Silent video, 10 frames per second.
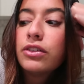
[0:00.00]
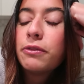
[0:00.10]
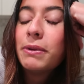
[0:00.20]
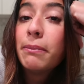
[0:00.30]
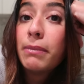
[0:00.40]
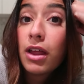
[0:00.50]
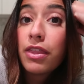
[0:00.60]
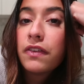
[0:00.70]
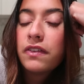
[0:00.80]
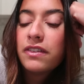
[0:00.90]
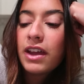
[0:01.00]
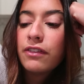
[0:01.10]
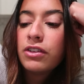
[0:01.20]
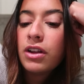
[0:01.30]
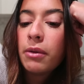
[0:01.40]
So it's been a month since I
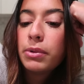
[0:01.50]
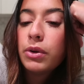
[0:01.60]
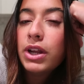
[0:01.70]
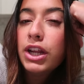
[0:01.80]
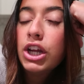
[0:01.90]
haven't uploaded.